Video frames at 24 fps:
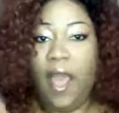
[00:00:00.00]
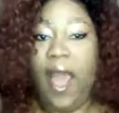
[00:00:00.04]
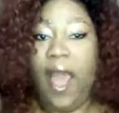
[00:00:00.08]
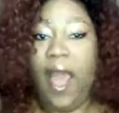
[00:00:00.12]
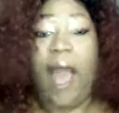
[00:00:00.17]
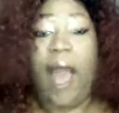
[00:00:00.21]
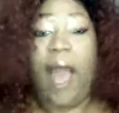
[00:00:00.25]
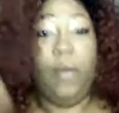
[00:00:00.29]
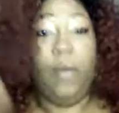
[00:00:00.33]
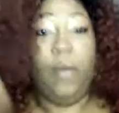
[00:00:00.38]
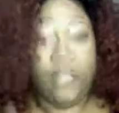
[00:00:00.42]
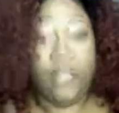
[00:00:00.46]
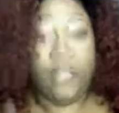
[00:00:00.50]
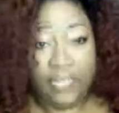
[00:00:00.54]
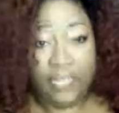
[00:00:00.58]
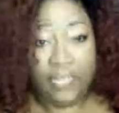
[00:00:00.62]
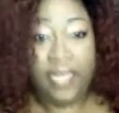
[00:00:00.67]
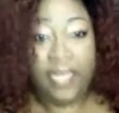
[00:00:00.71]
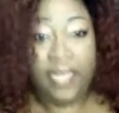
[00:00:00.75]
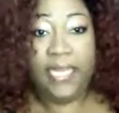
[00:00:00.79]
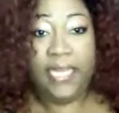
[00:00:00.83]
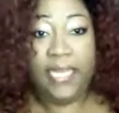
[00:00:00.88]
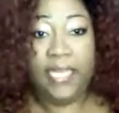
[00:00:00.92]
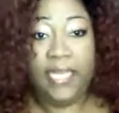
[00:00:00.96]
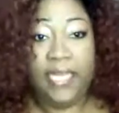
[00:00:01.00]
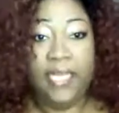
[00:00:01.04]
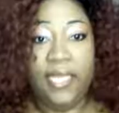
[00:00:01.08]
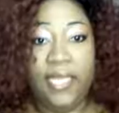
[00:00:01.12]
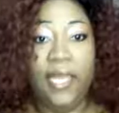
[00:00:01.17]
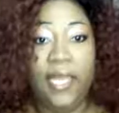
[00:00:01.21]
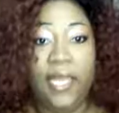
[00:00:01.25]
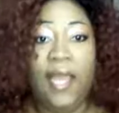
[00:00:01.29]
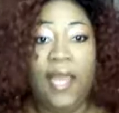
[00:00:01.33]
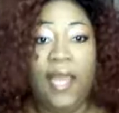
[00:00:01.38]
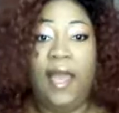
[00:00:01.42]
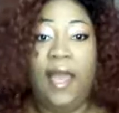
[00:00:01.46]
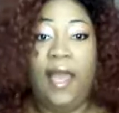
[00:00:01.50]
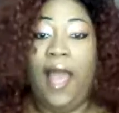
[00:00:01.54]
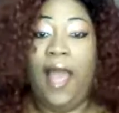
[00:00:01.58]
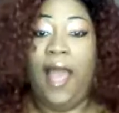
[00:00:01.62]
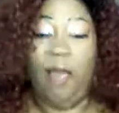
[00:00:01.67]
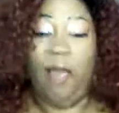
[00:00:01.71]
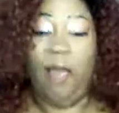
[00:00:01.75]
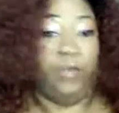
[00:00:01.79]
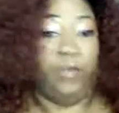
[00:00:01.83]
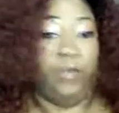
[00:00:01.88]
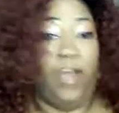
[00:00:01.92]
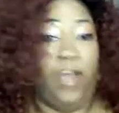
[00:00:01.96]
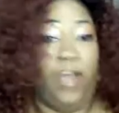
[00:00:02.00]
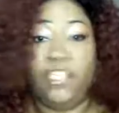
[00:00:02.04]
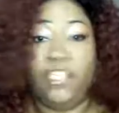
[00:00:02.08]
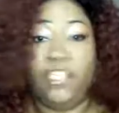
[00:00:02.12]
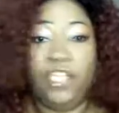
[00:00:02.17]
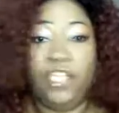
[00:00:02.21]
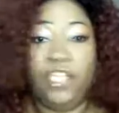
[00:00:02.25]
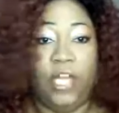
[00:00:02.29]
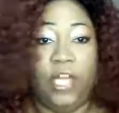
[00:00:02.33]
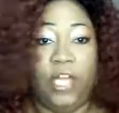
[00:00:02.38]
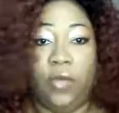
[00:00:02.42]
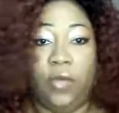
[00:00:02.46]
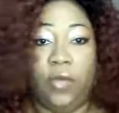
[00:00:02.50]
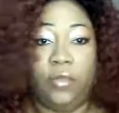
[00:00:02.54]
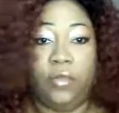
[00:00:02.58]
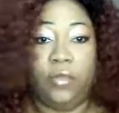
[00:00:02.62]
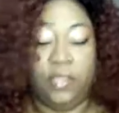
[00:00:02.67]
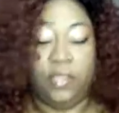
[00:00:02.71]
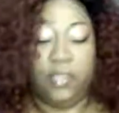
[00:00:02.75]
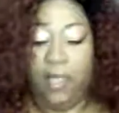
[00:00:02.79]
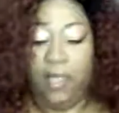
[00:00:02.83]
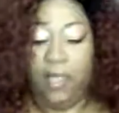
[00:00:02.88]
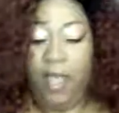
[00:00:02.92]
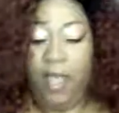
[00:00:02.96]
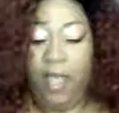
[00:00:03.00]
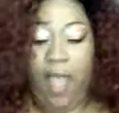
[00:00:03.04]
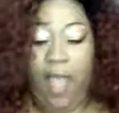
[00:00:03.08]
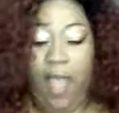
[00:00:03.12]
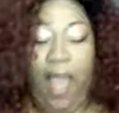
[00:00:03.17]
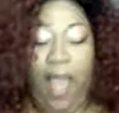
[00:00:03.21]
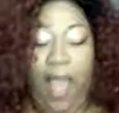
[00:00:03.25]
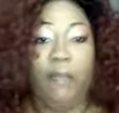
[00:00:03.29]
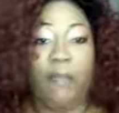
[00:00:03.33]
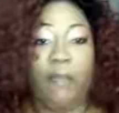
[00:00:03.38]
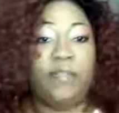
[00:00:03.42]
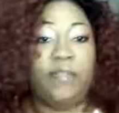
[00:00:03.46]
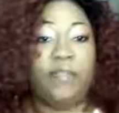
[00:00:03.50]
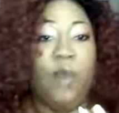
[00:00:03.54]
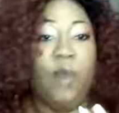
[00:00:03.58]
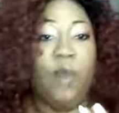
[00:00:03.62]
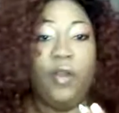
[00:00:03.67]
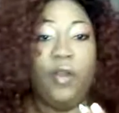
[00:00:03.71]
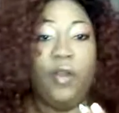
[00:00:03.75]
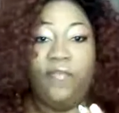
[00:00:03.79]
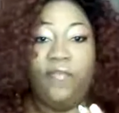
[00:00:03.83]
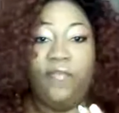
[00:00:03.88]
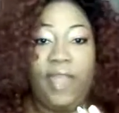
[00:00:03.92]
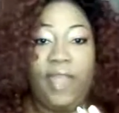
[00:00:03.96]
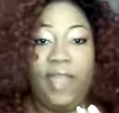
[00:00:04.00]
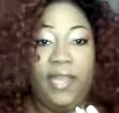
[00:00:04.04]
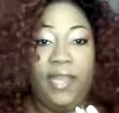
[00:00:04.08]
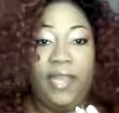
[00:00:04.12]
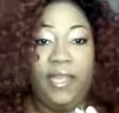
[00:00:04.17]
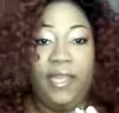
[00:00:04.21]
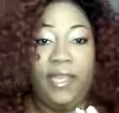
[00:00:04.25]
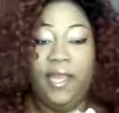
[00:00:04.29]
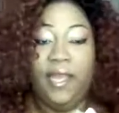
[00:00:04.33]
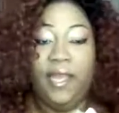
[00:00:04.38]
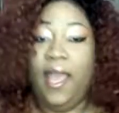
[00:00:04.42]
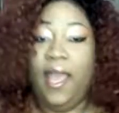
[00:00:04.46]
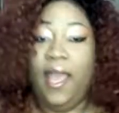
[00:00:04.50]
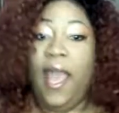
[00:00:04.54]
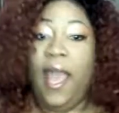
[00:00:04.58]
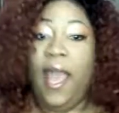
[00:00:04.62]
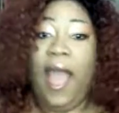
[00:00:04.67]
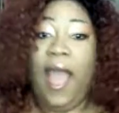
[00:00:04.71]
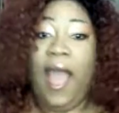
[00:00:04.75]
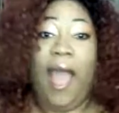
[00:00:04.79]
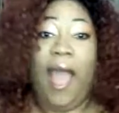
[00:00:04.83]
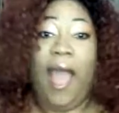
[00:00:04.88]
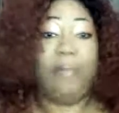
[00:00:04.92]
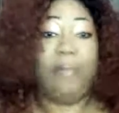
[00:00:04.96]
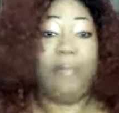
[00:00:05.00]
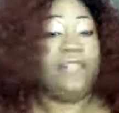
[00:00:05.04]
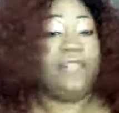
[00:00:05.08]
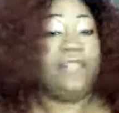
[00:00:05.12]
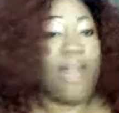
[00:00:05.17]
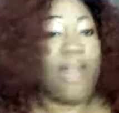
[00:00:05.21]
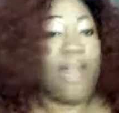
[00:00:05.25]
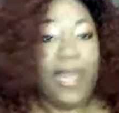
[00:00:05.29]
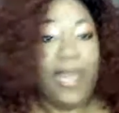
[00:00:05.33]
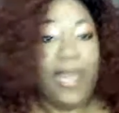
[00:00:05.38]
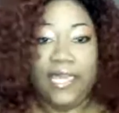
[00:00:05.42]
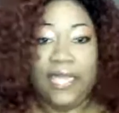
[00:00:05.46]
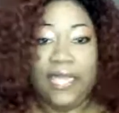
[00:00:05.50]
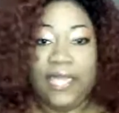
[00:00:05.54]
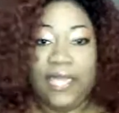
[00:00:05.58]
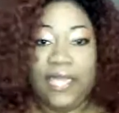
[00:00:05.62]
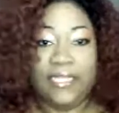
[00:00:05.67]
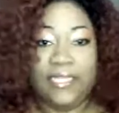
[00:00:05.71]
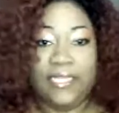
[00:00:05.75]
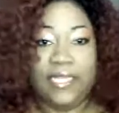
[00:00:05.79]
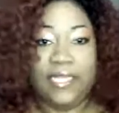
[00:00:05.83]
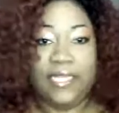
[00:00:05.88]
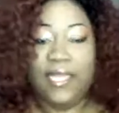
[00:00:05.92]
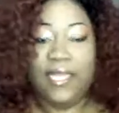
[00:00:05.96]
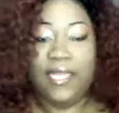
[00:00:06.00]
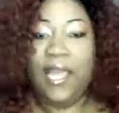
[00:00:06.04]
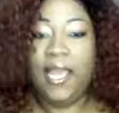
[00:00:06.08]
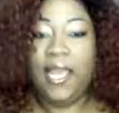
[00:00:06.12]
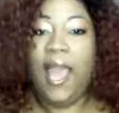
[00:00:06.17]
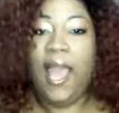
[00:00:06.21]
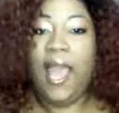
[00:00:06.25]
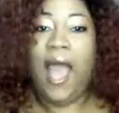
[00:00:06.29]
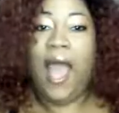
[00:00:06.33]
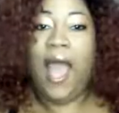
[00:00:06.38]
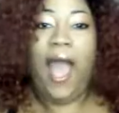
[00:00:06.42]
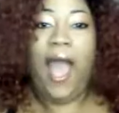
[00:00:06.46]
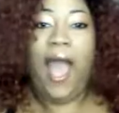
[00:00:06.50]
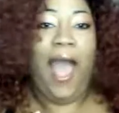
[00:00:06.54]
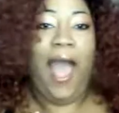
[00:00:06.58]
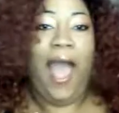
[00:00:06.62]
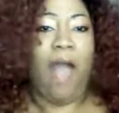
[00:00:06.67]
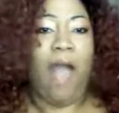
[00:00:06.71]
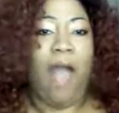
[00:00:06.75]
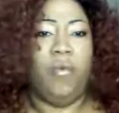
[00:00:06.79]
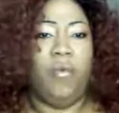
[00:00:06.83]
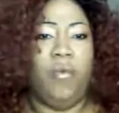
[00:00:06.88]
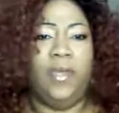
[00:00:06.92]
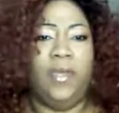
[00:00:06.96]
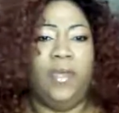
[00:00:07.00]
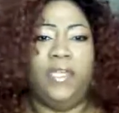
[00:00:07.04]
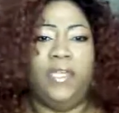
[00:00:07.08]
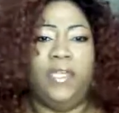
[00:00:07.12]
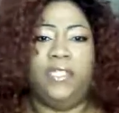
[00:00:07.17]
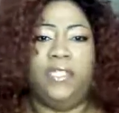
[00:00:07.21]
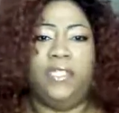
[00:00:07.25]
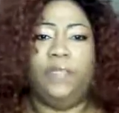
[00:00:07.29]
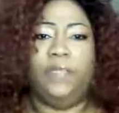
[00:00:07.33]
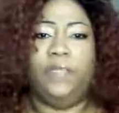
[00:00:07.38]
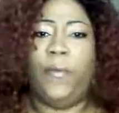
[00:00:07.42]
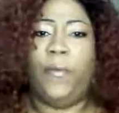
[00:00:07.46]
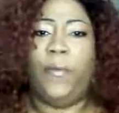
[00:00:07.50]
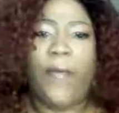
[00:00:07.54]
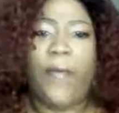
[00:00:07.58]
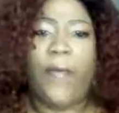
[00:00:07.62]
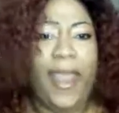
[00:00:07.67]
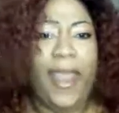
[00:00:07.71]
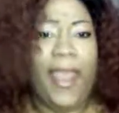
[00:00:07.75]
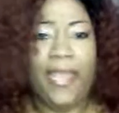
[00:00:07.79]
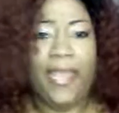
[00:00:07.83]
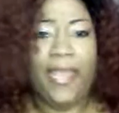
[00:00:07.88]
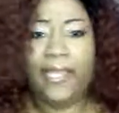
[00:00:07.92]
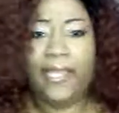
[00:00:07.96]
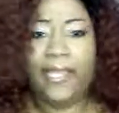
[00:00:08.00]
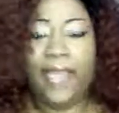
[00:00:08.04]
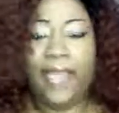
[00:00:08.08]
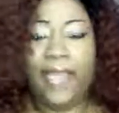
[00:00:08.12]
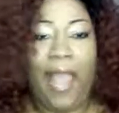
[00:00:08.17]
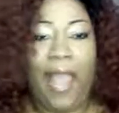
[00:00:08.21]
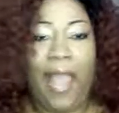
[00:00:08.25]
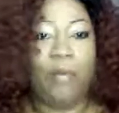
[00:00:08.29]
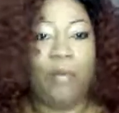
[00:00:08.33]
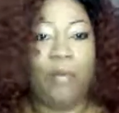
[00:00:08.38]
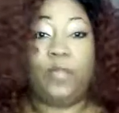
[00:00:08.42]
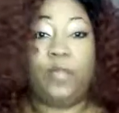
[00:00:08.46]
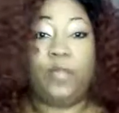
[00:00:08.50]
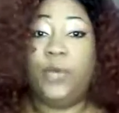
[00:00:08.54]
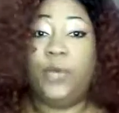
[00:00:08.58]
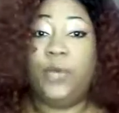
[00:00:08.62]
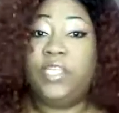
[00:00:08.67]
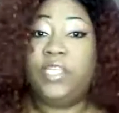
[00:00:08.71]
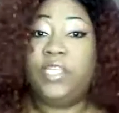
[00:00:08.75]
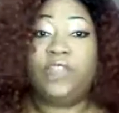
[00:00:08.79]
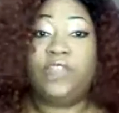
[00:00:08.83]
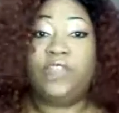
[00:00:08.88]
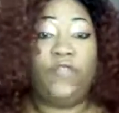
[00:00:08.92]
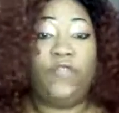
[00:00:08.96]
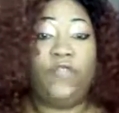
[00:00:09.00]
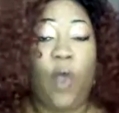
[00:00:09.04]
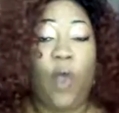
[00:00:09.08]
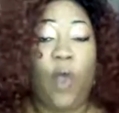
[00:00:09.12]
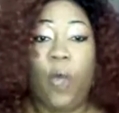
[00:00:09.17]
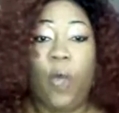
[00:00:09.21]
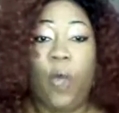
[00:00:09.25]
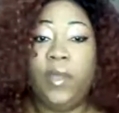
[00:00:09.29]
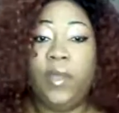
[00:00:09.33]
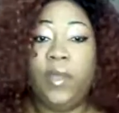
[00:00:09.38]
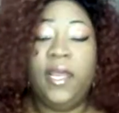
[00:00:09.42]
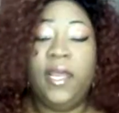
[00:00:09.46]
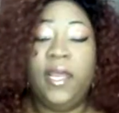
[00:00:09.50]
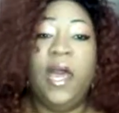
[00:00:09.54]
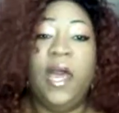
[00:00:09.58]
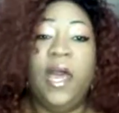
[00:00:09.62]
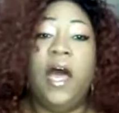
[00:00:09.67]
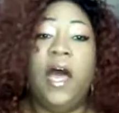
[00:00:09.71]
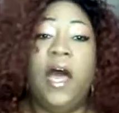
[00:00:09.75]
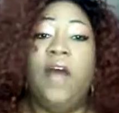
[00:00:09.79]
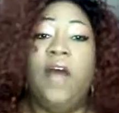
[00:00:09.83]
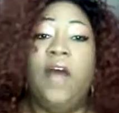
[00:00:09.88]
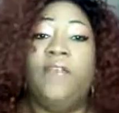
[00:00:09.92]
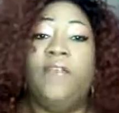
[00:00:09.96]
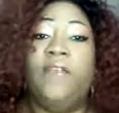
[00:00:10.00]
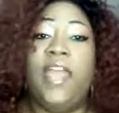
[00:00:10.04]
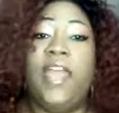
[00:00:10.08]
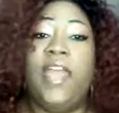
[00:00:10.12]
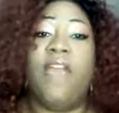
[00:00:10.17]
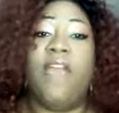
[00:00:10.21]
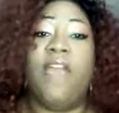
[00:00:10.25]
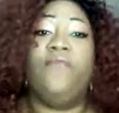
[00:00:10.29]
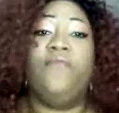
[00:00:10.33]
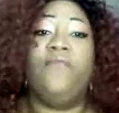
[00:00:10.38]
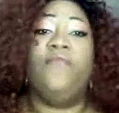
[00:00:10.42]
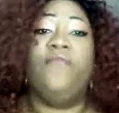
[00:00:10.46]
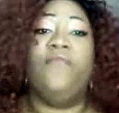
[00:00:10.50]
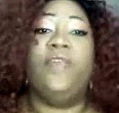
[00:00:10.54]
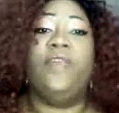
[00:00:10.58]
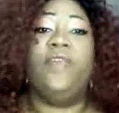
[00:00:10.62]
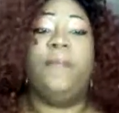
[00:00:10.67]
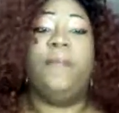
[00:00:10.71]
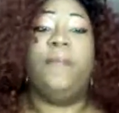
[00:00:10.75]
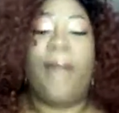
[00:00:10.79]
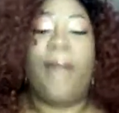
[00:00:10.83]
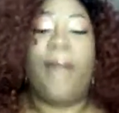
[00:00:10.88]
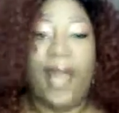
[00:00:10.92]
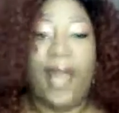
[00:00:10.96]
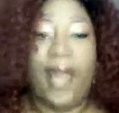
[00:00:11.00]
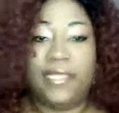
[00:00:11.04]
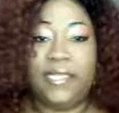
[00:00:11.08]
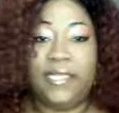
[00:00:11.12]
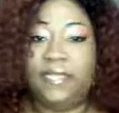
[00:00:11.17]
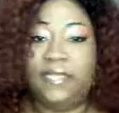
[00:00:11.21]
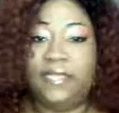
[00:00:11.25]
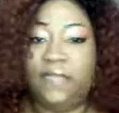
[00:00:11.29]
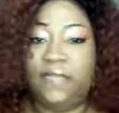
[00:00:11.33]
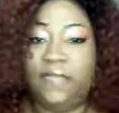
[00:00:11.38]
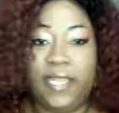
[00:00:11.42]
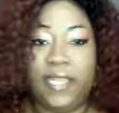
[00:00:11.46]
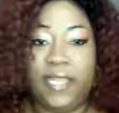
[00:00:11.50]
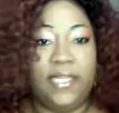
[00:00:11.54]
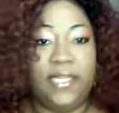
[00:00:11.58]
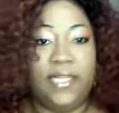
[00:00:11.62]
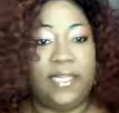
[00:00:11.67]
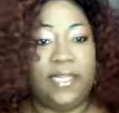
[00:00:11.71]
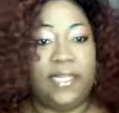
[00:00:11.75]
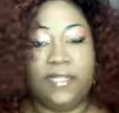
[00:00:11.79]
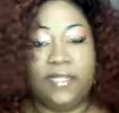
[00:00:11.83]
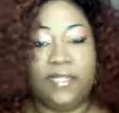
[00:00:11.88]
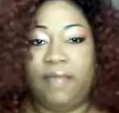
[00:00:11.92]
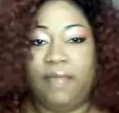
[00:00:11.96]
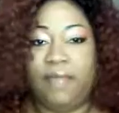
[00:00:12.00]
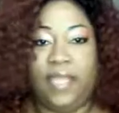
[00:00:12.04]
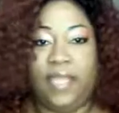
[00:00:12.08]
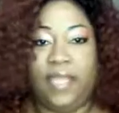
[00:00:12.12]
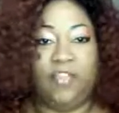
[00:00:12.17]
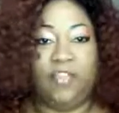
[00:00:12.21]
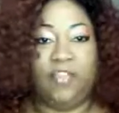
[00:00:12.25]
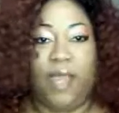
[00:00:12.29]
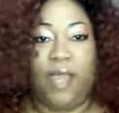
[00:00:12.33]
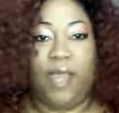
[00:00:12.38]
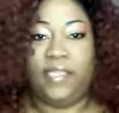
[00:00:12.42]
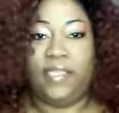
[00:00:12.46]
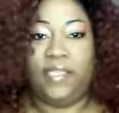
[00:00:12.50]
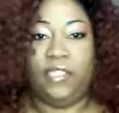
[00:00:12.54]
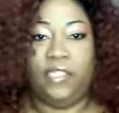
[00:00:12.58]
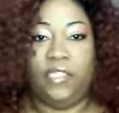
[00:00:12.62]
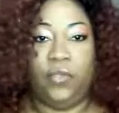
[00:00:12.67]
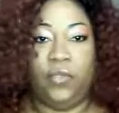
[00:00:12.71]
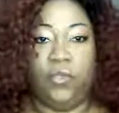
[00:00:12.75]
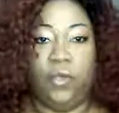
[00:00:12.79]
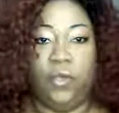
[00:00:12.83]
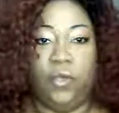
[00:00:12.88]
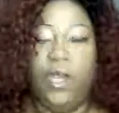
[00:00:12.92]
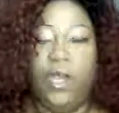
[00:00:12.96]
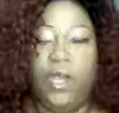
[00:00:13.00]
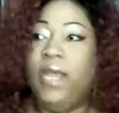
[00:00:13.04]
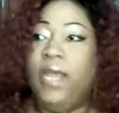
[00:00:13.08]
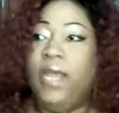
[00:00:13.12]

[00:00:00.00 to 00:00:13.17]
I was cleaning, I was washing clothes, I was motivating, I was financing, I was praying, I was pushing forward of every positive thing that this man tried to do.